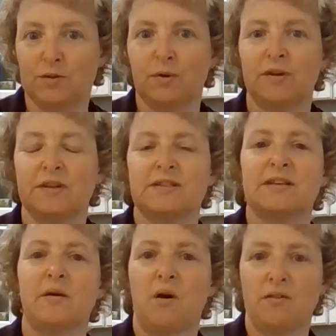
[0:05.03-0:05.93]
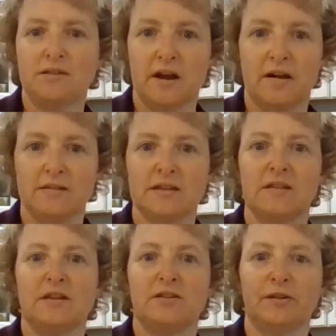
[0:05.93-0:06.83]
We're going to say all the sounds and
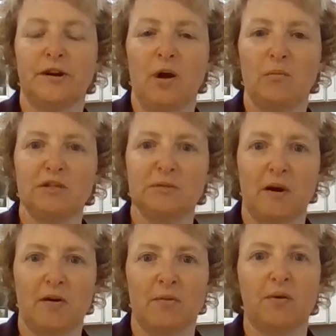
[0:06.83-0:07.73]
then you're going to help me spell them.